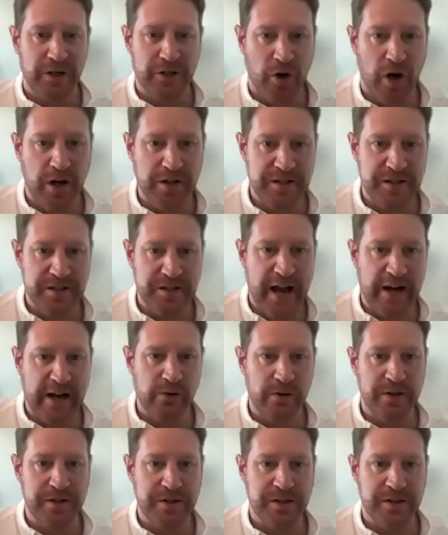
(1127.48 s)
tried to
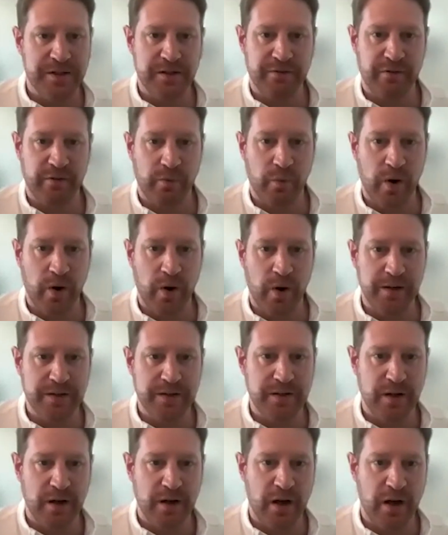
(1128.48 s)
tackle this in different
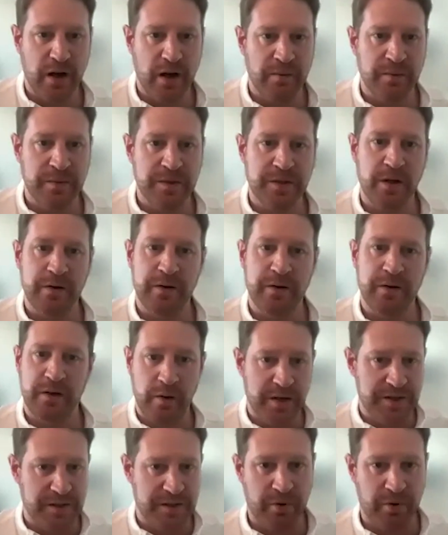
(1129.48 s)
ways. So the
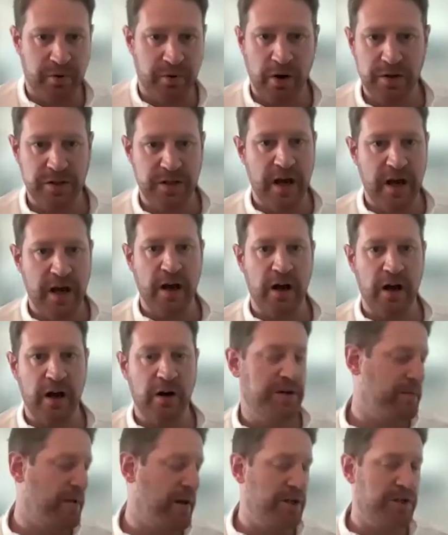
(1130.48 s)
US approach to AI
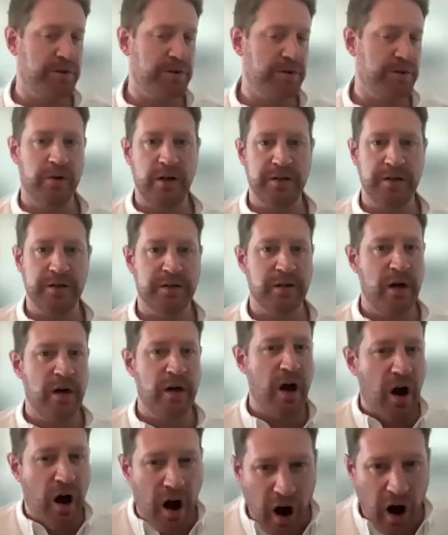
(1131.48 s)
risk management is
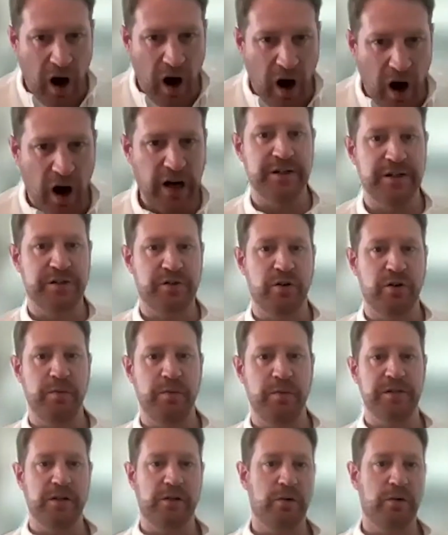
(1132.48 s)
highly
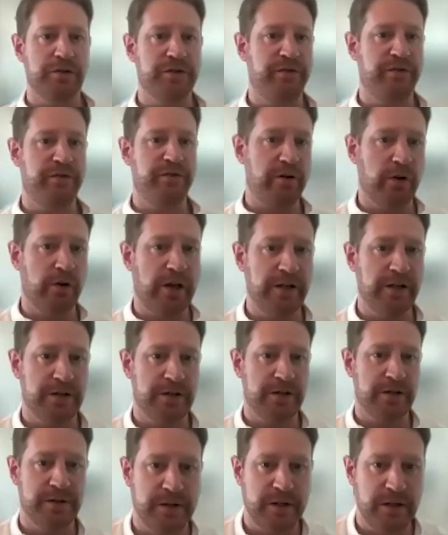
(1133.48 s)
distributed across federal
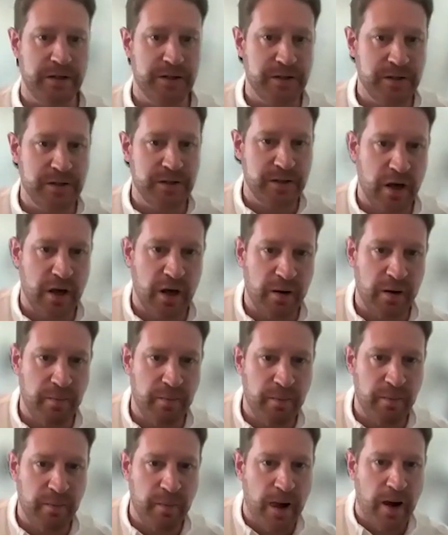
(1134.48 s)
agencies
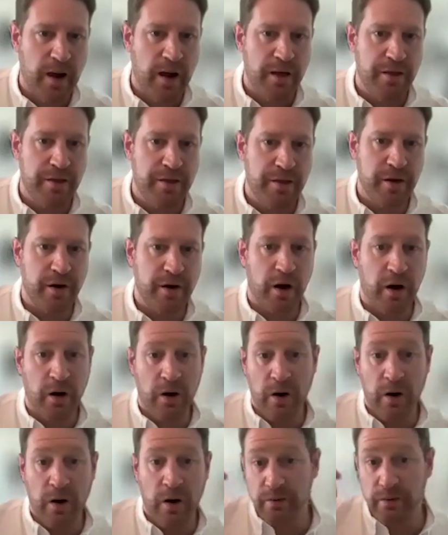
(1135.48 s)
that
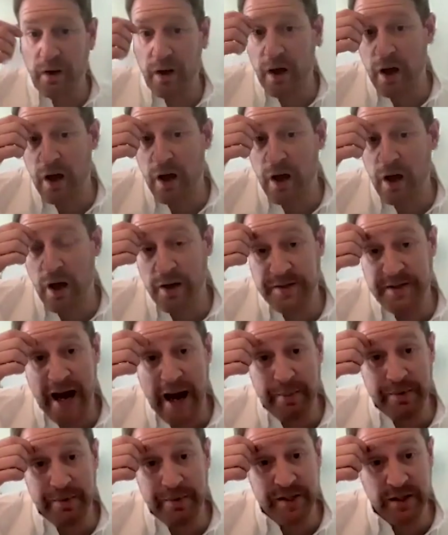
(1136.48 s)
are
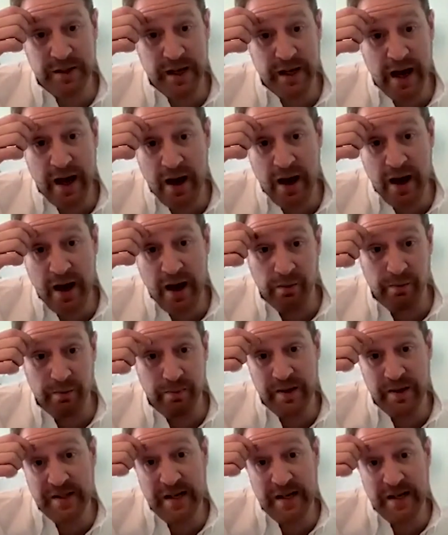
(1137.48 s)
adapting to AI
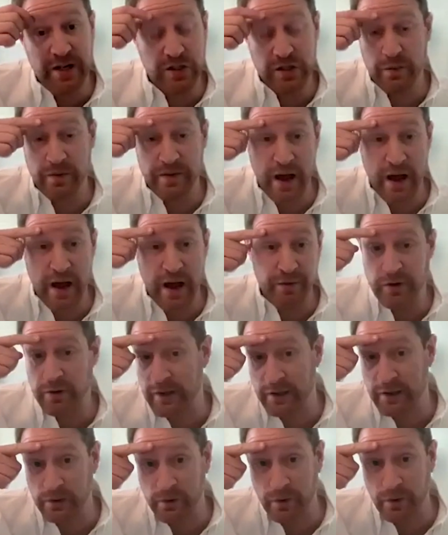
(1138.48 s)
potentially without new
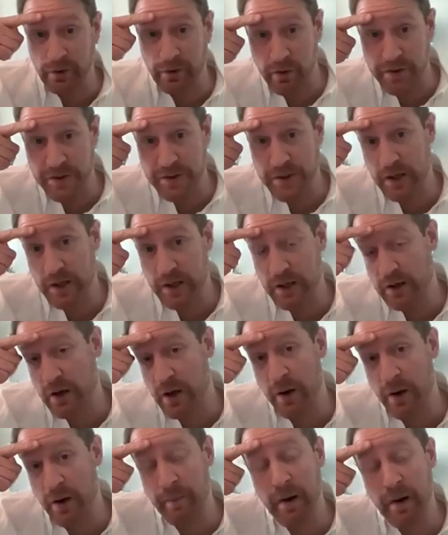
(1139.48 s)
legal authority.
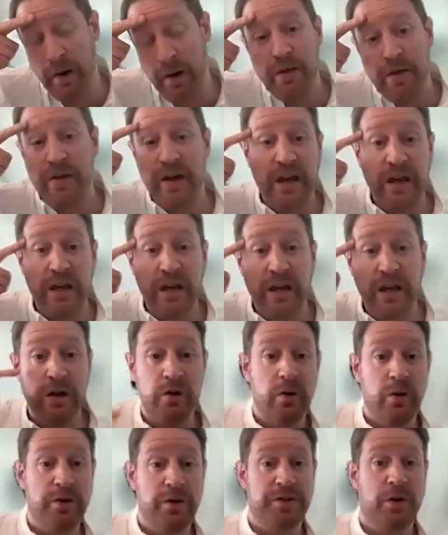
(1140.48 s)
The
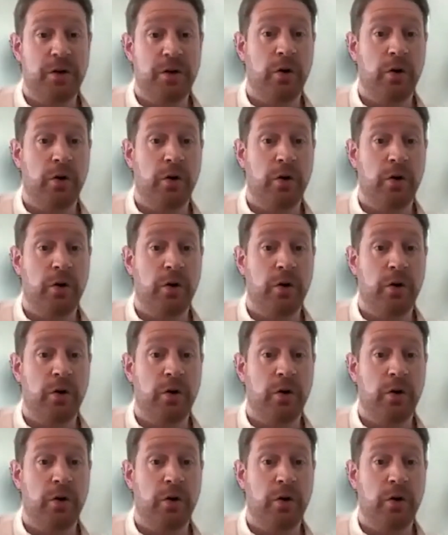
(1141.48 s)
EU has